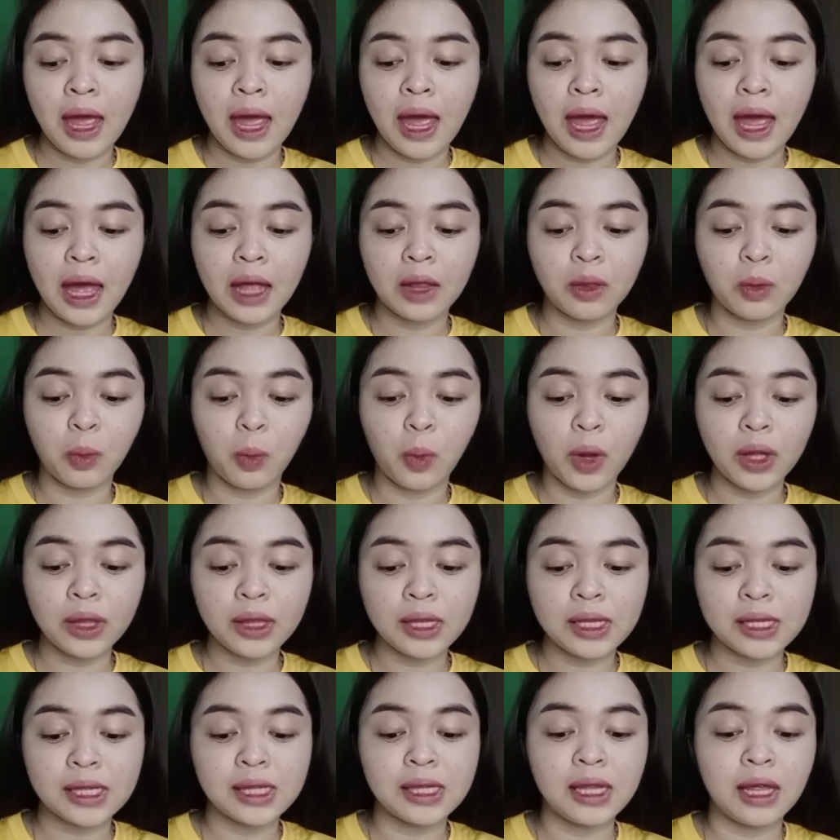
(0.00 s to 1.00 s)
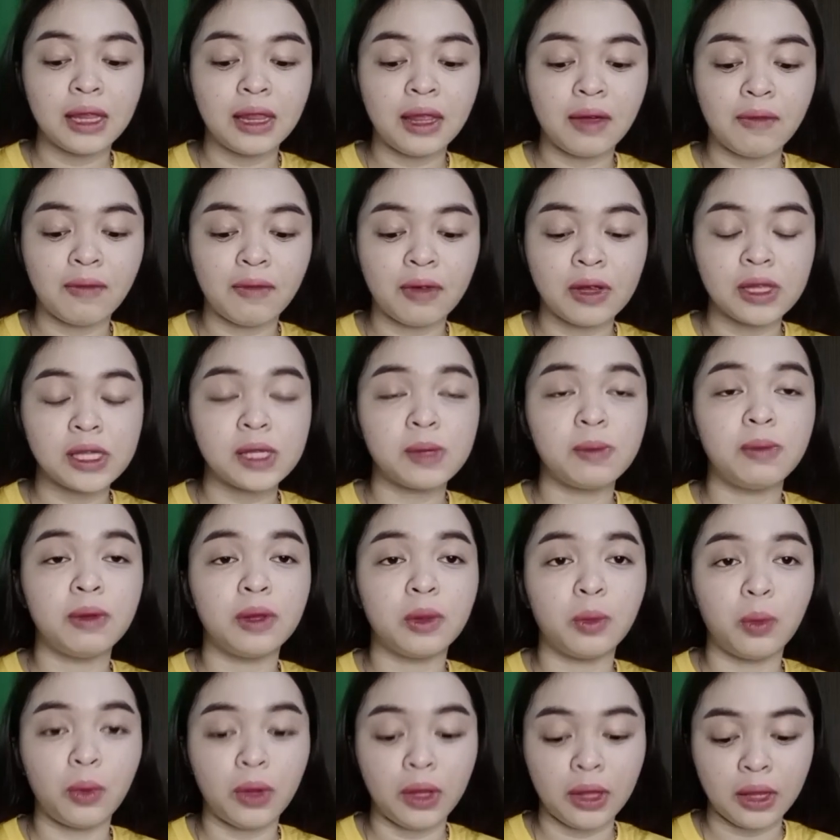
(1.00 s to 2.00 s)
And what is the difference
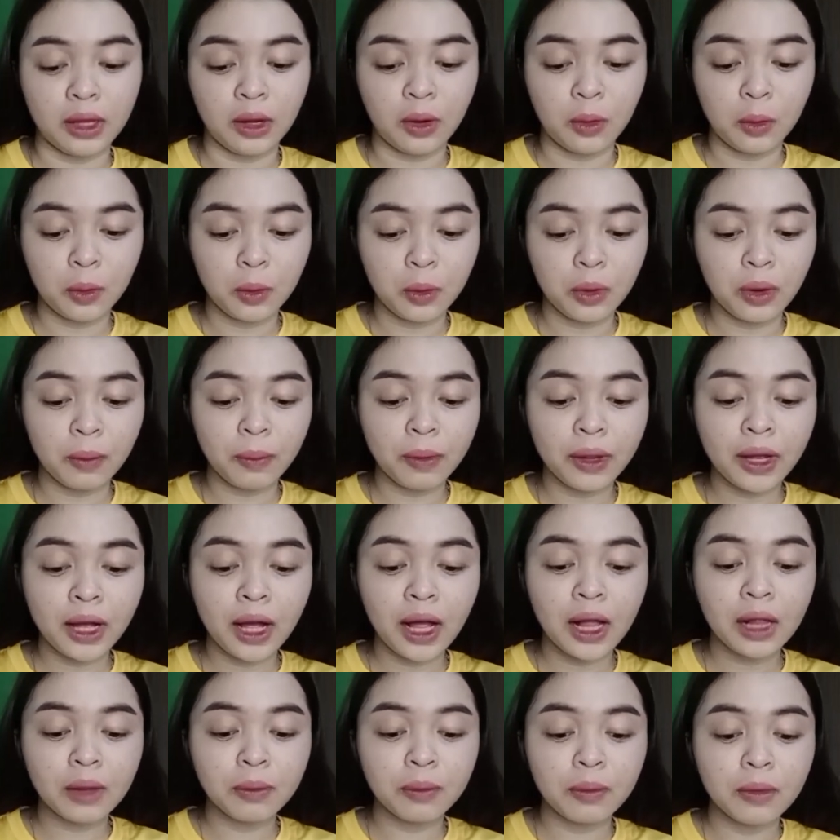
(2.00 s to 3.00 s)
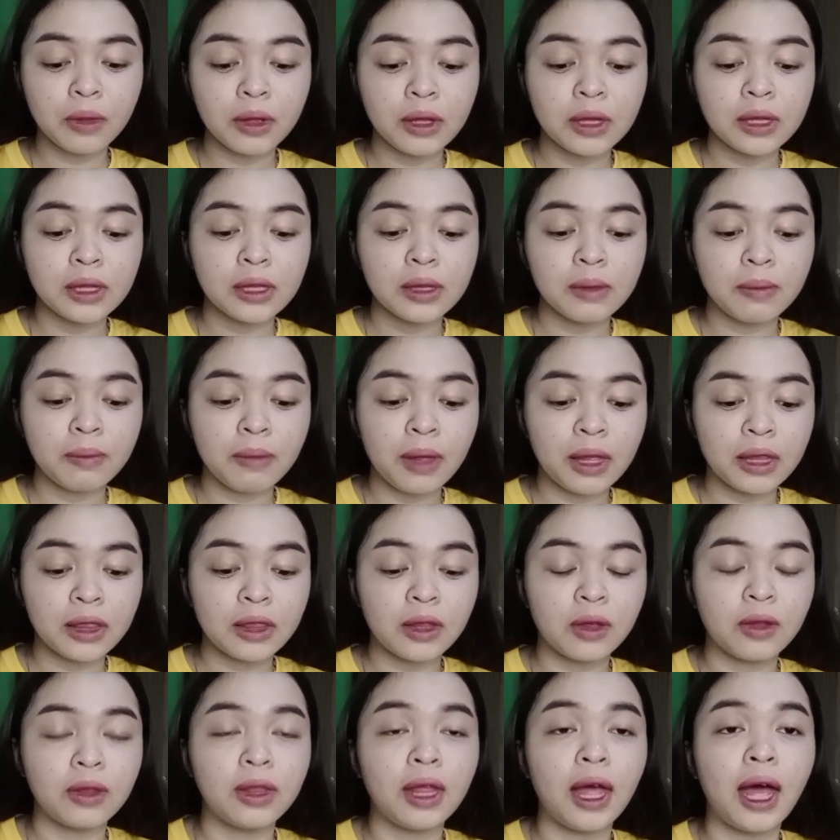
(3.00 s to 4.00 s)
between Krapikov
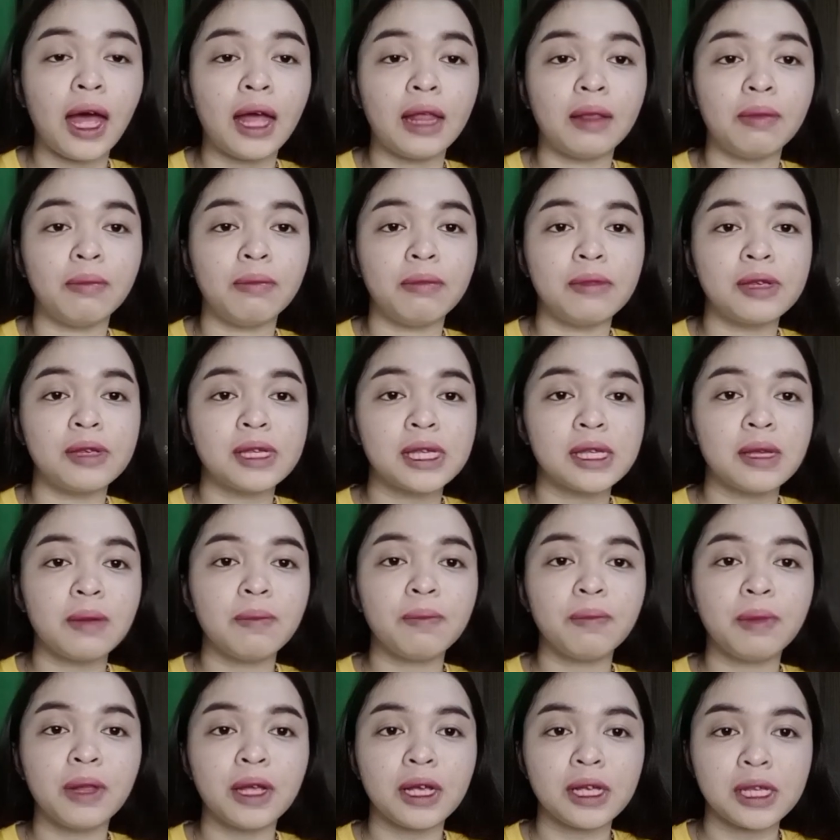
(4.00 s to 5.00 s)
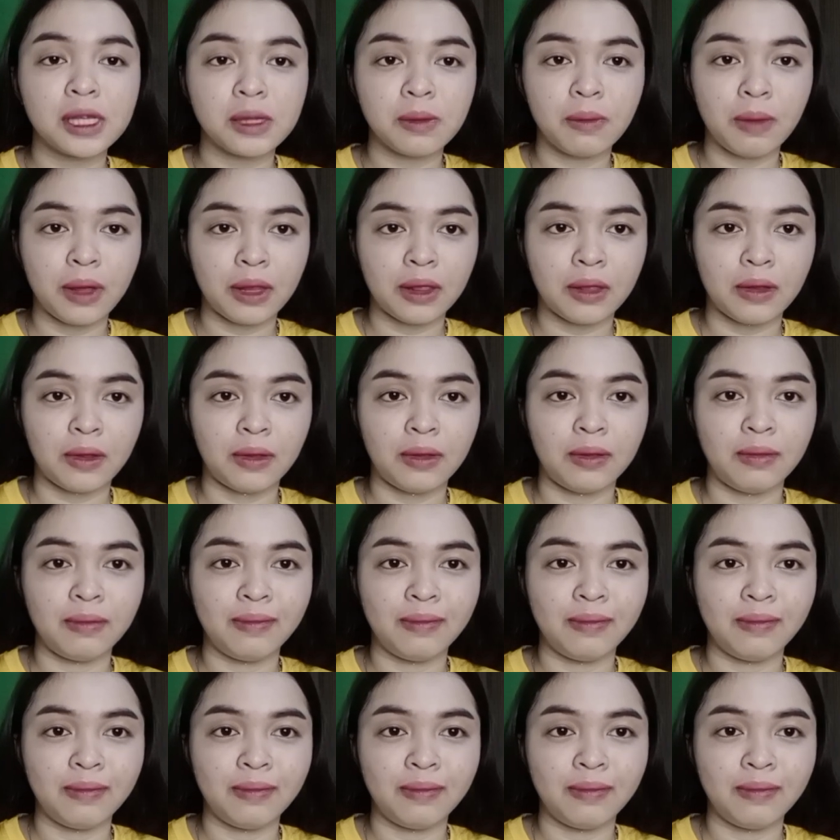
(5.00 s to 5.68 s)
method and simplex method?